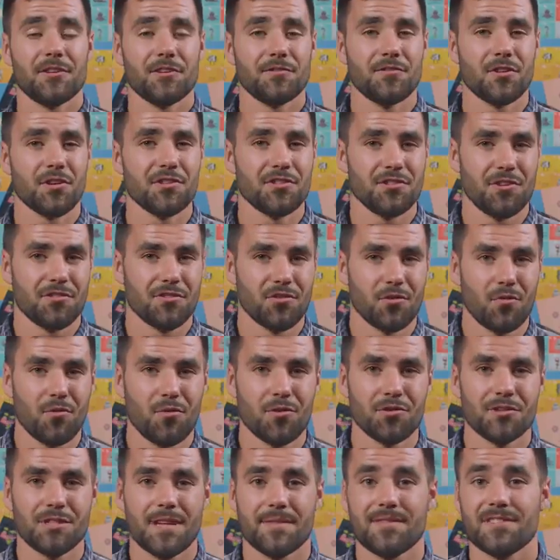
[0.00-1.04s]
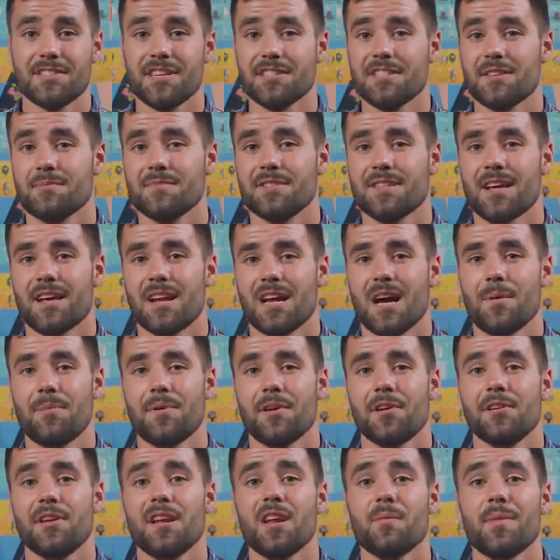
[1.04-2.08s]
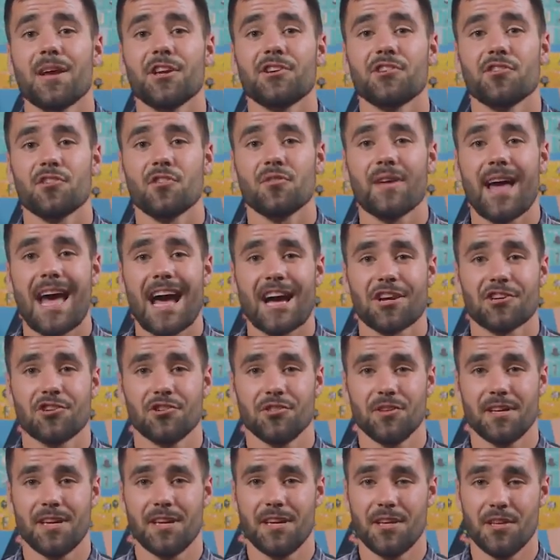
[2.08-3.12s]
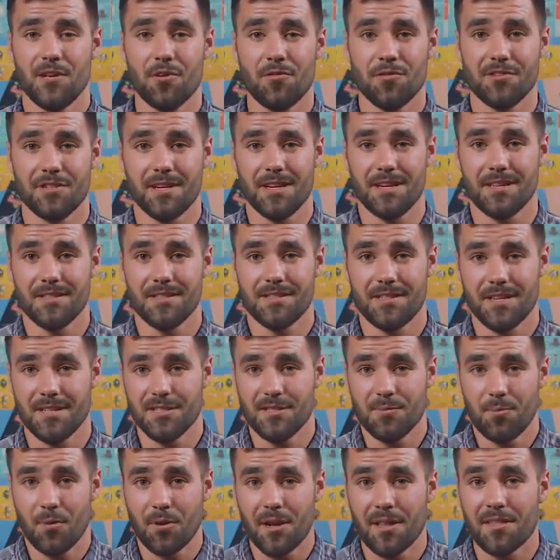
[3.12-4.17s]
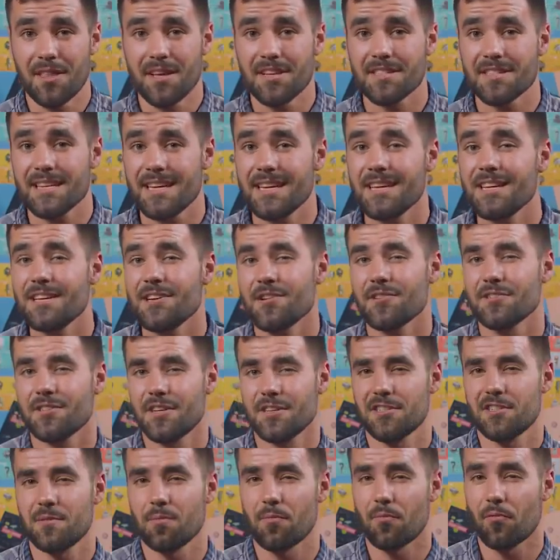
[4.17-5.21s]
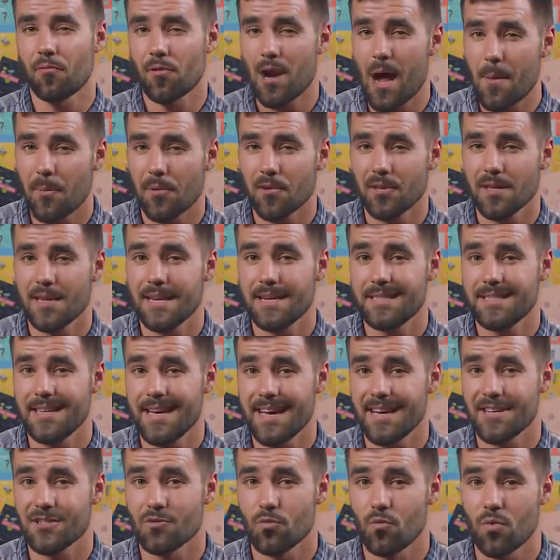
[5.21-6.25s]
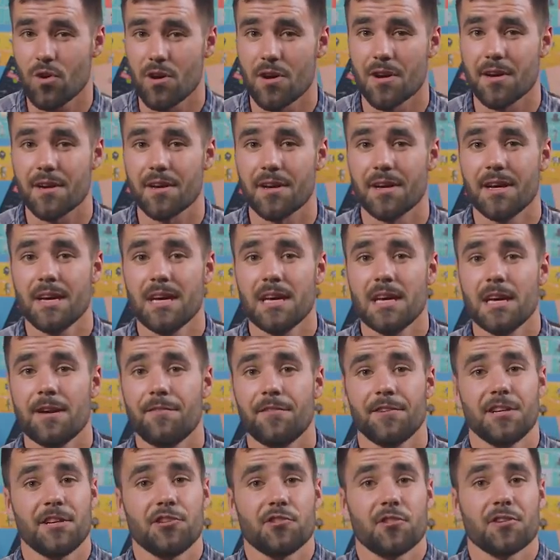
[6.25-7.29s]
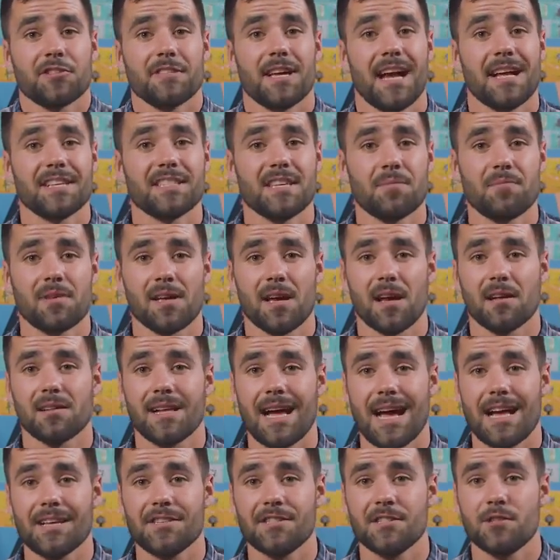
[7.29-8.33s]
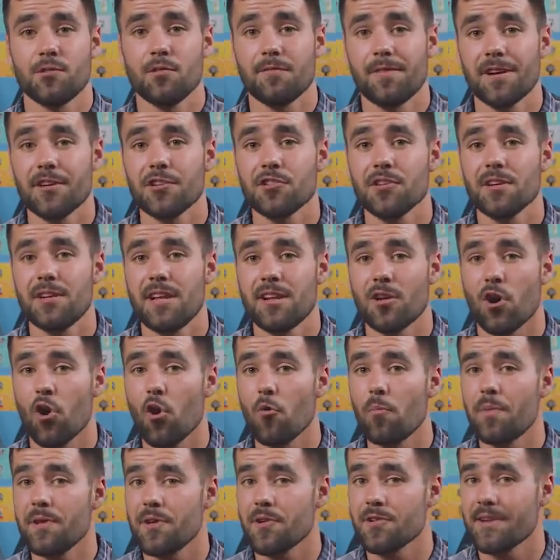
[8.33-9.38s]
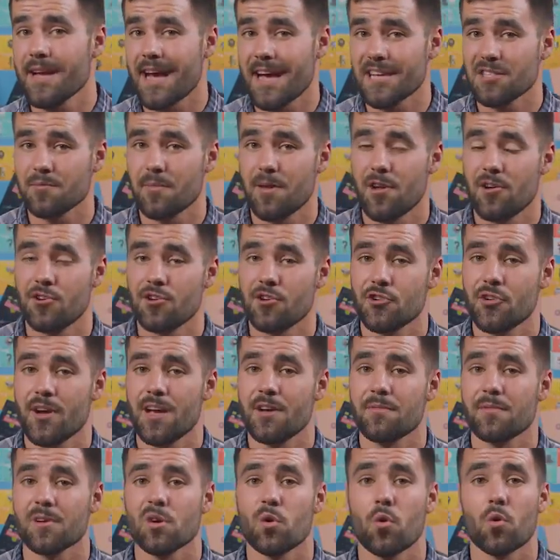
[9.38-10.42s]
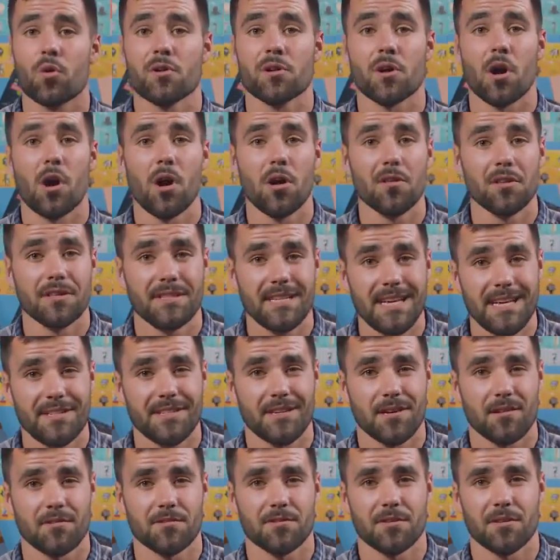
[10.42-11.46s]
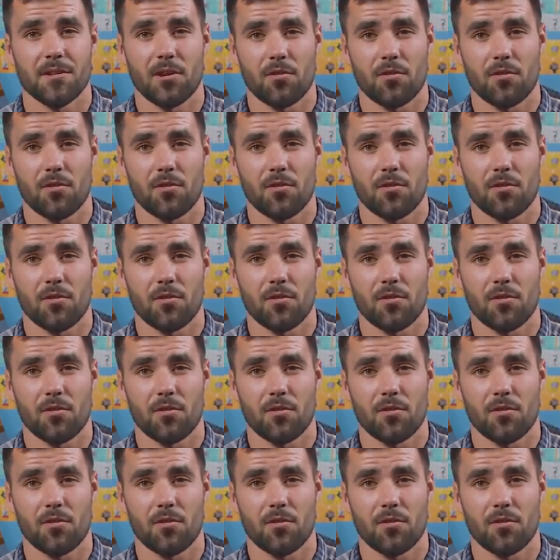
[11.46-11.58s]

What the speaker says: that you've chosen your tools and you have a system set up, you need to make sure you'll actually use it, since putting things into your system properly takes work. If your teacher assigns something in class, you eventually need to open your task manager and record all the details